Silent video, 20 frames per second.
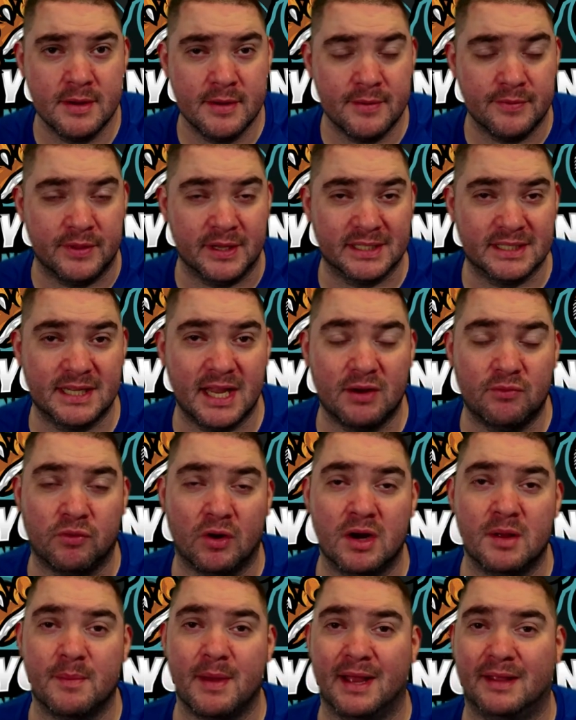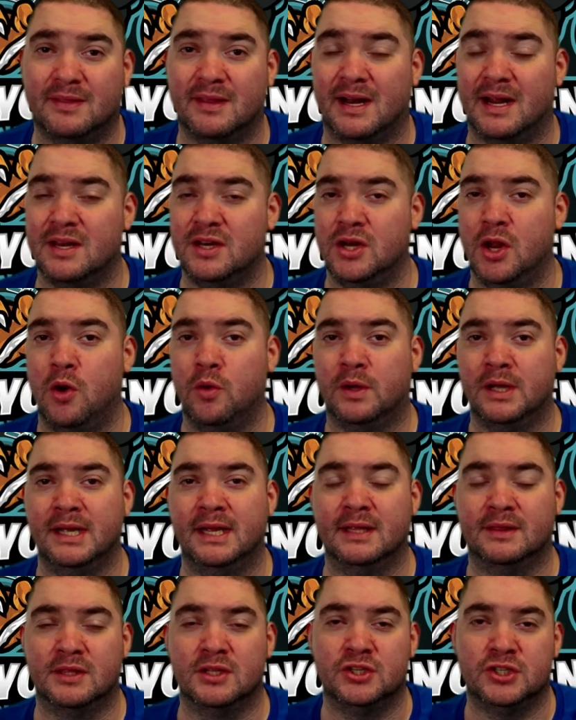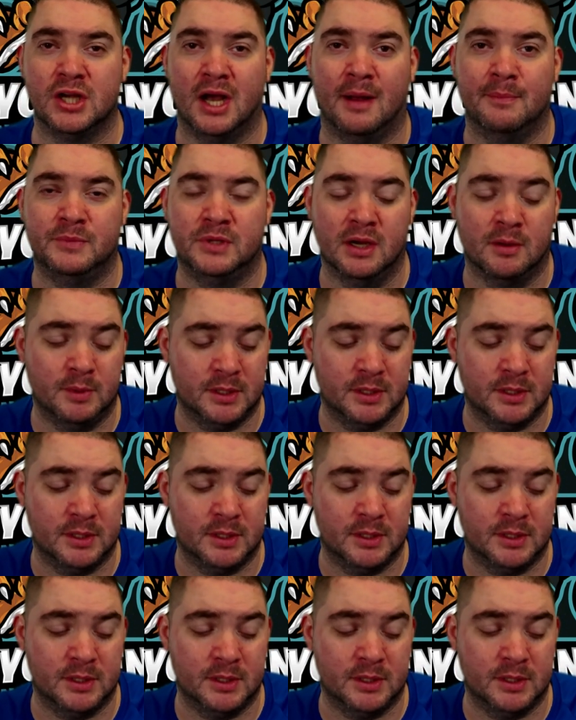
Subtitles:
This is a running back that I know can get the job done.